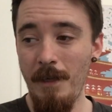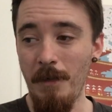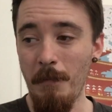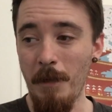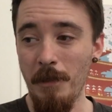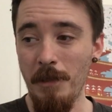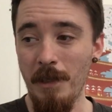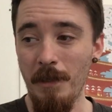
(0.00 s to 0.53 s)
Not
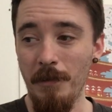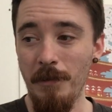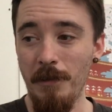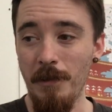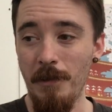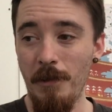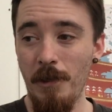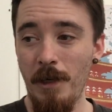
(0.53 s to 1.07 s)
much else
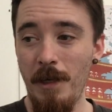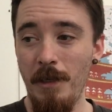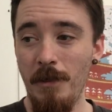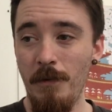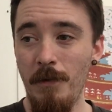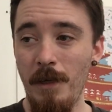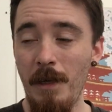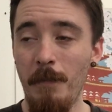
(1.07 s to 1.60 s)
has
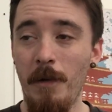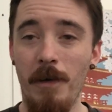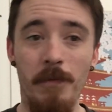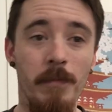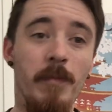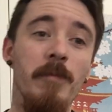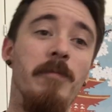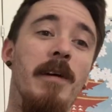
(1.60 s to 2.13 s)
changed really, apart
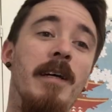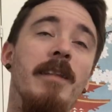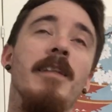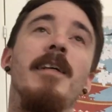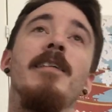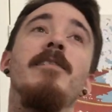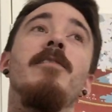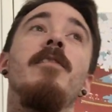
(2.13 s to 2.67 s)
from the fact
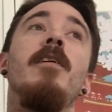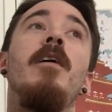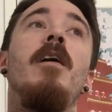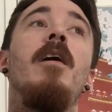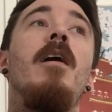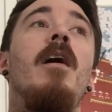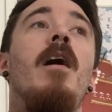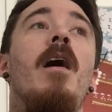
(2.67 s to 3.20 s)
that
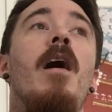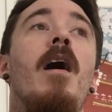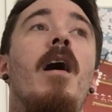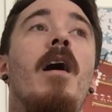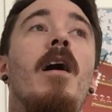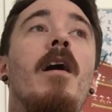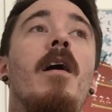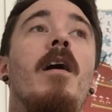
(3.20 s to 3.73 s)

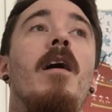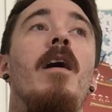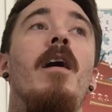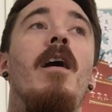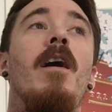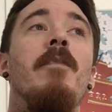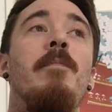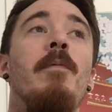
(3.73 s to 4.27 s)

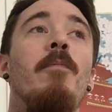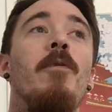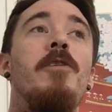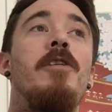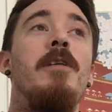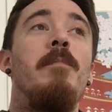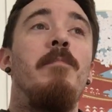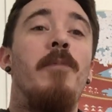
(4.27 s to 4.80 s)
I've been
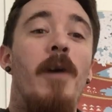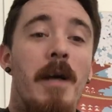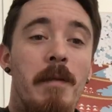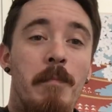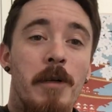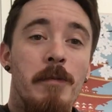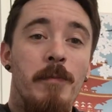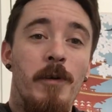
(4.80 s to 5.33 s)
watching Brighton
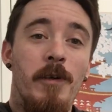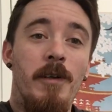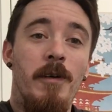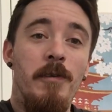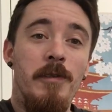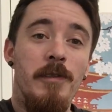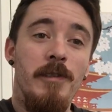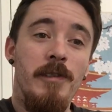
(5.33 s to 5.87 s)
much more
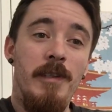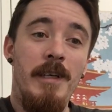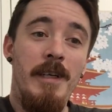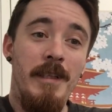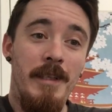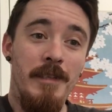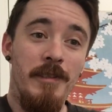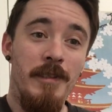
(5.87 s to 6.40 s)
closely
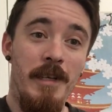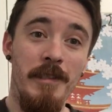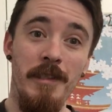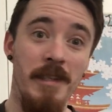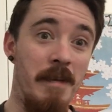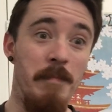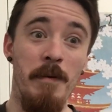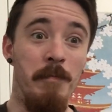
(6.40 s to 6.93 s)
this season.
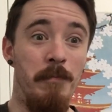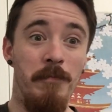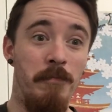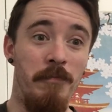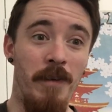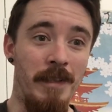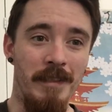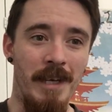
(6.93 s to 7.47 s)
They've been
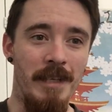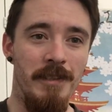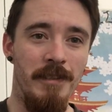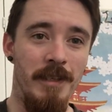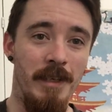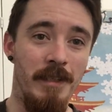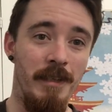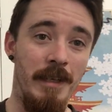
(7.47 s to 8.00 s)
fantastic.